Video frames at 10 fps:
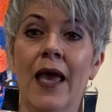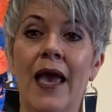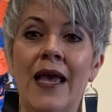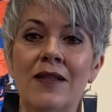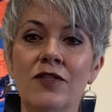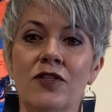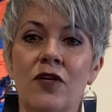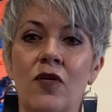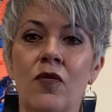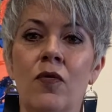And
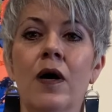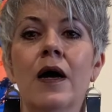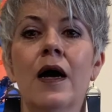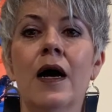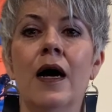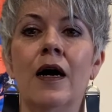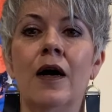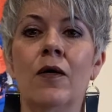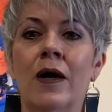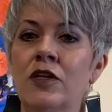so
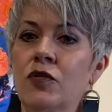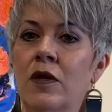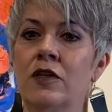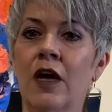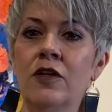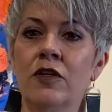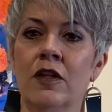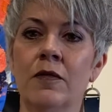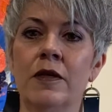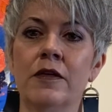I just want to talk to you a
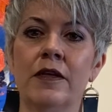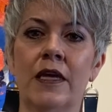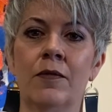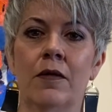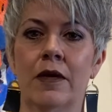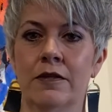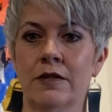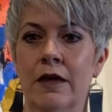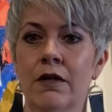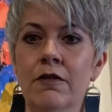little bit today about
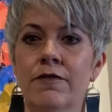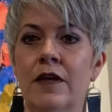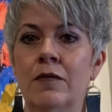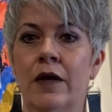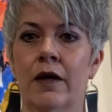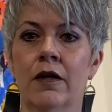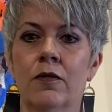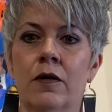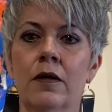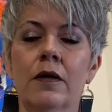myself and my
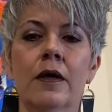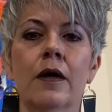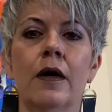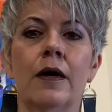artwork.